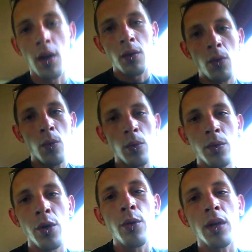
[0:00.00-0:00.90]
Nokia
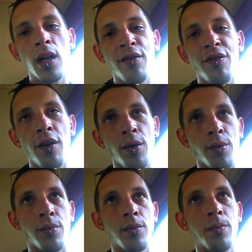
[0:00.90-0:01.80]
phone
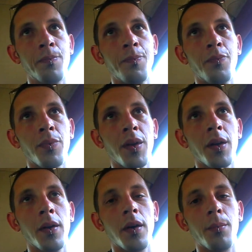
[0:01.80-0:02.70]

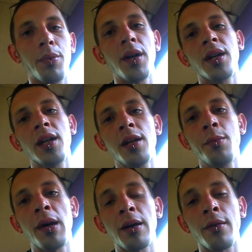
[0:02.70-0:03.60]
plugged into my
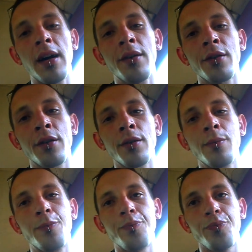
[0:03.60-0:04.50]
router
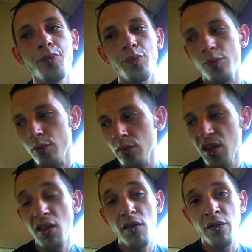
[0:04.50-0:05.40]

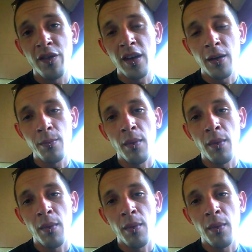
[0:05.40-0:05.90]
via my